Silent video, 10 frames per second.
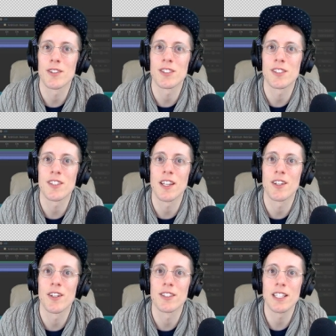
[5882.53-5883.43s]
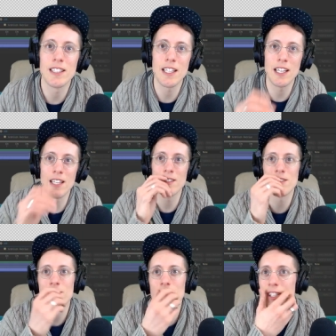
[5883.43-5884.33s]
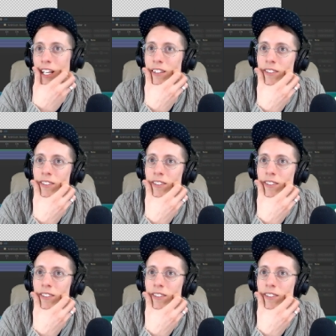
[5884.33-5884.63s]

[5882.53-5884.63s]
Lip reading: this thing called Easy Ease, which kind of